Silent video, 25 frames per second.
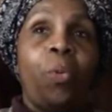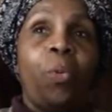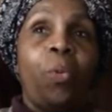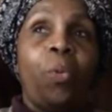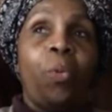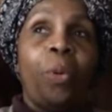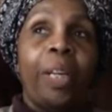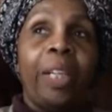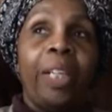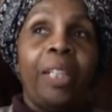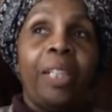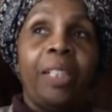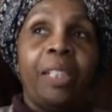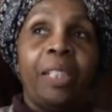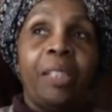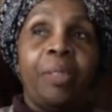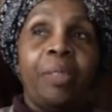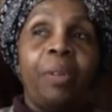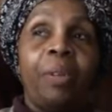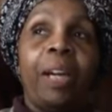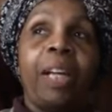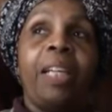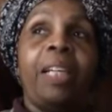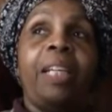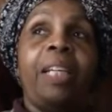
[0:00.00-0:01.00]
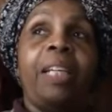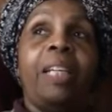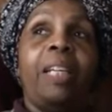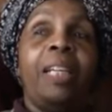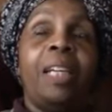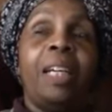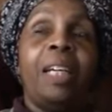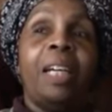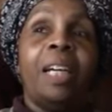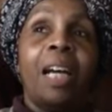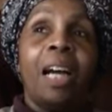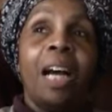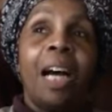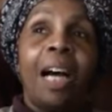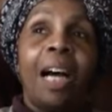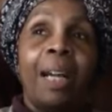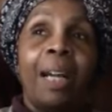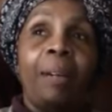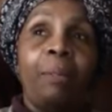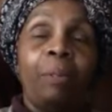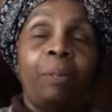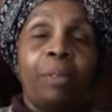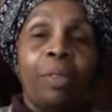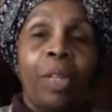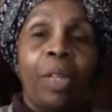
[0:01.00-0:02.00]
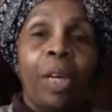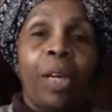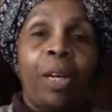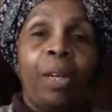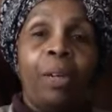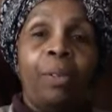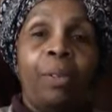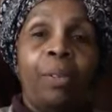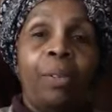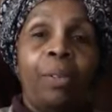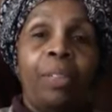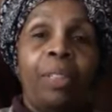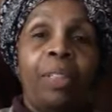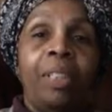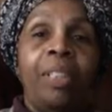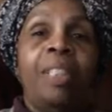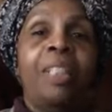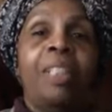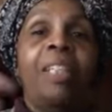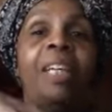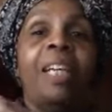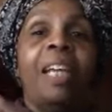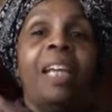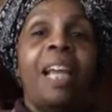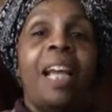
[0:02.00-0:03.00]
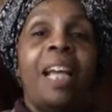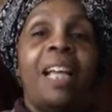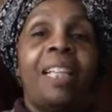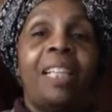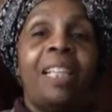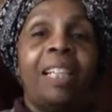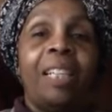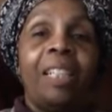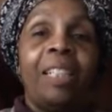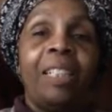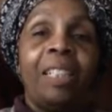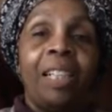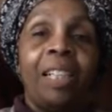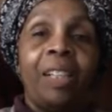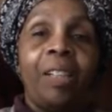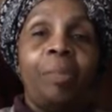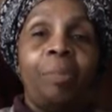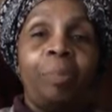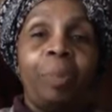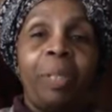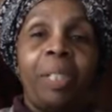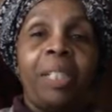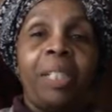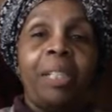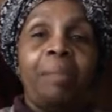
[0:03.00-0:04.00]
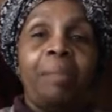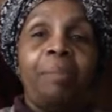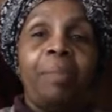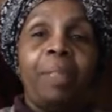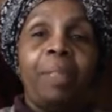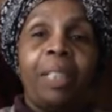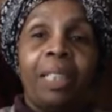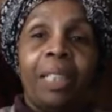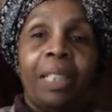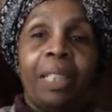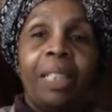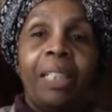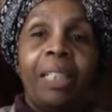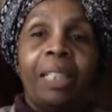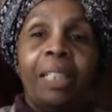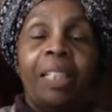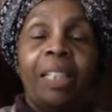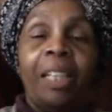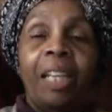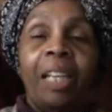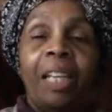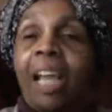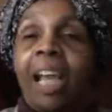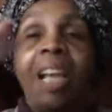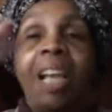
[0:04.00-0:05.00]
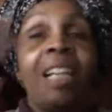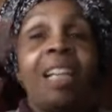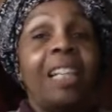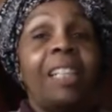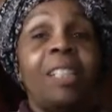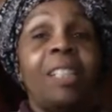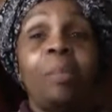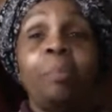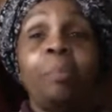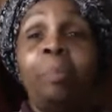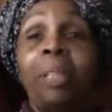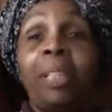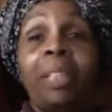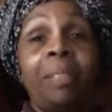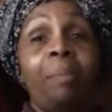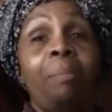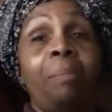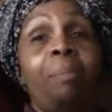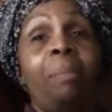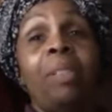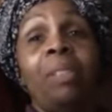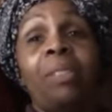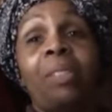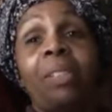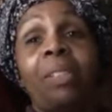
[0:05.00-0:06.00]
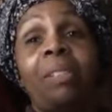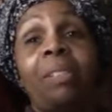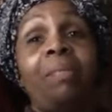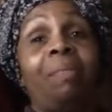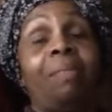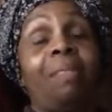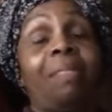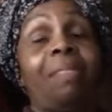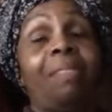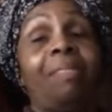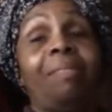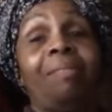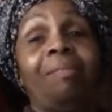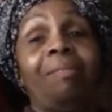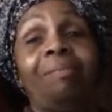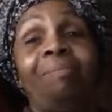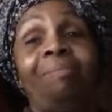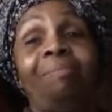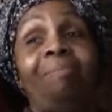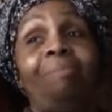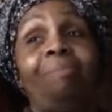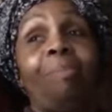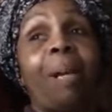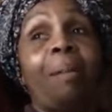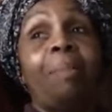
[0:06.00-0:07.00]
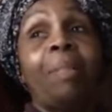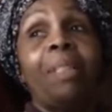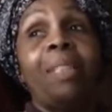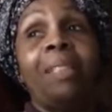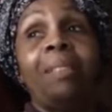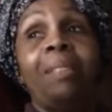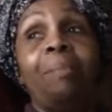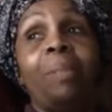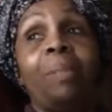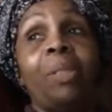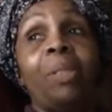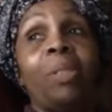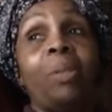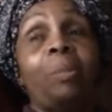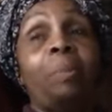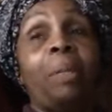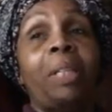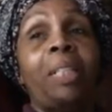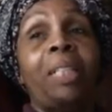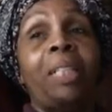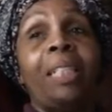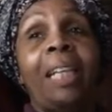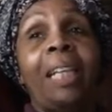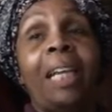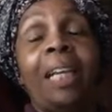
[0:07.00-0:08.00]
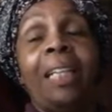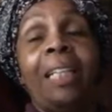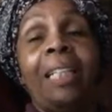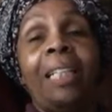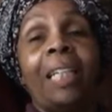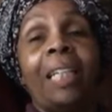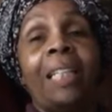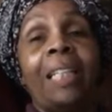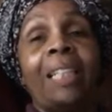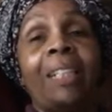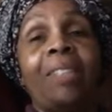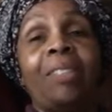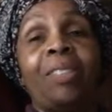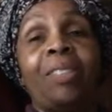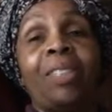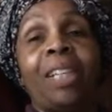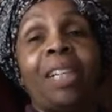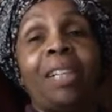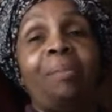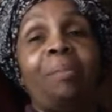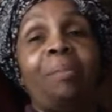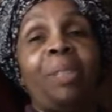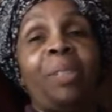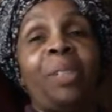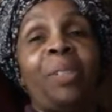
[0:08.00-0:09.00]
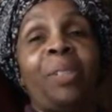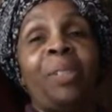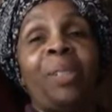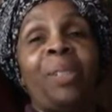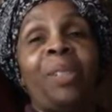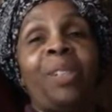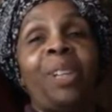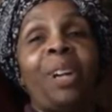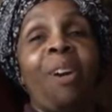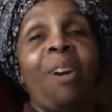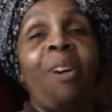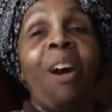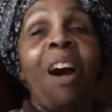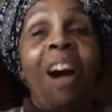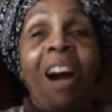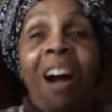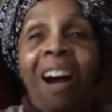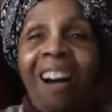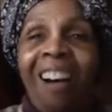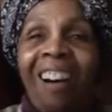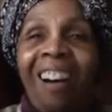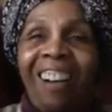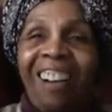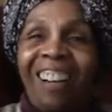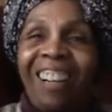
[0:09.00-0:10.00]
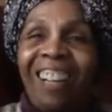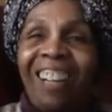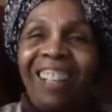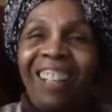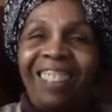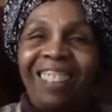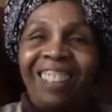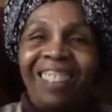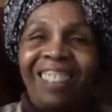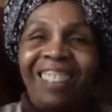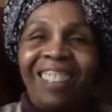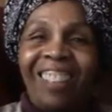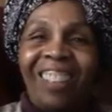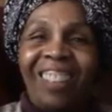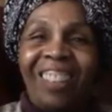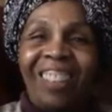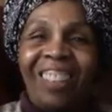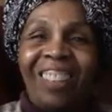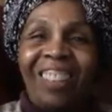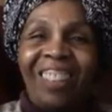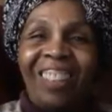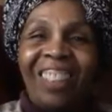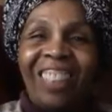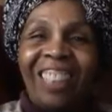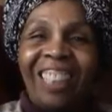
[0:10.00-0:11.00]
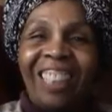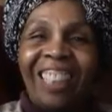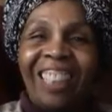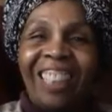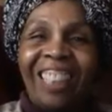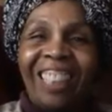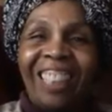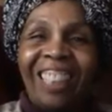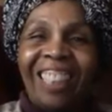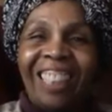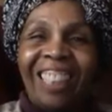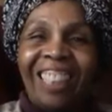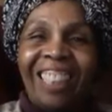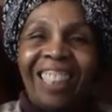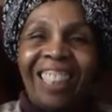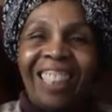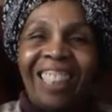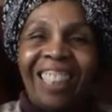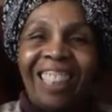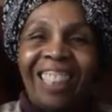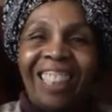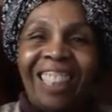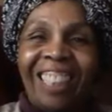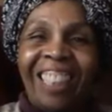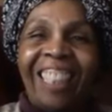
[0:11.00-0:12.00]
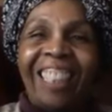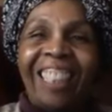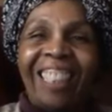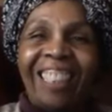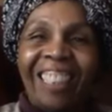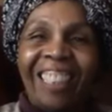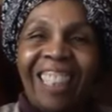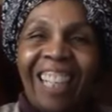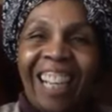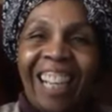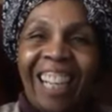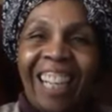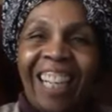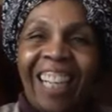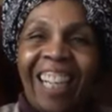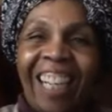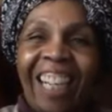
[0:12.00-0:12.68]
when it's ready, I will know. And there'll be something and it'll be probably the most mundane thing that will come to you, and you'll go, oh, okay.